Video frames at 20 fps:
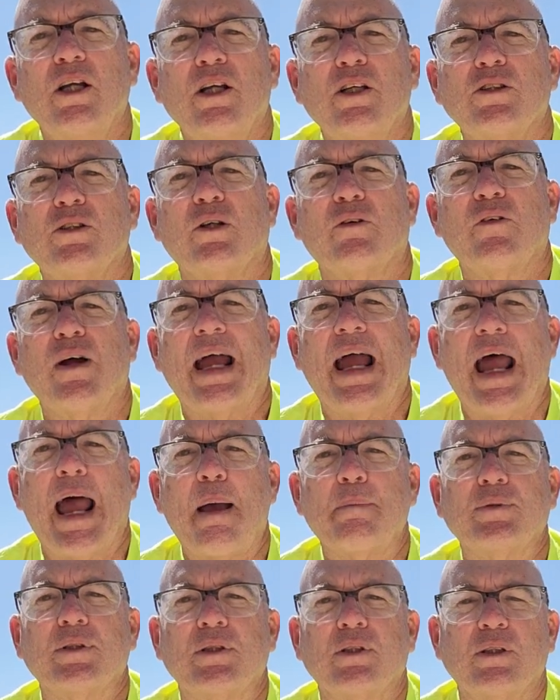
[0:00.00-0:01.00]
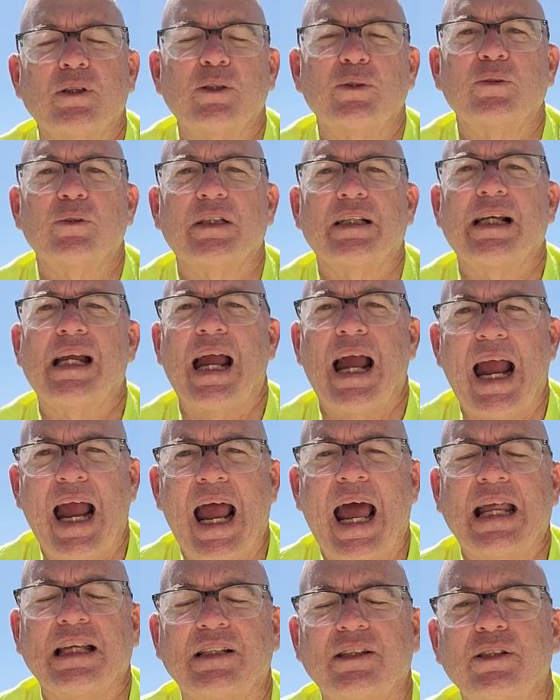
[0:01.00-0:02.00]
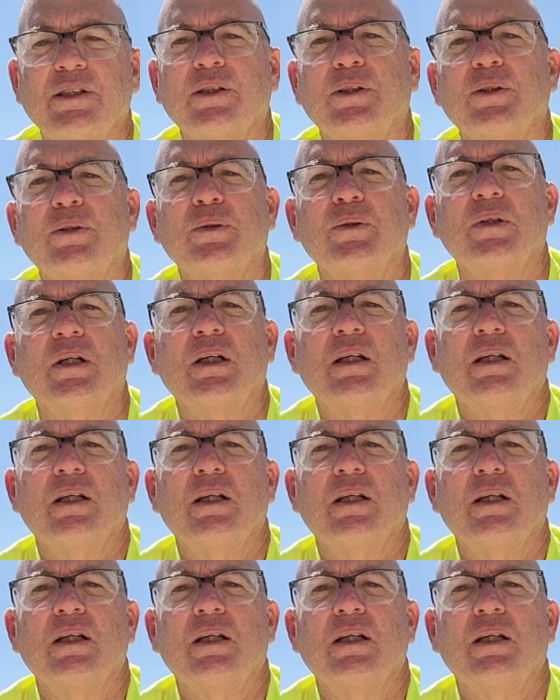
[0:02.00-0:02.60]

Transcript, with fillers: So if I absolutely had to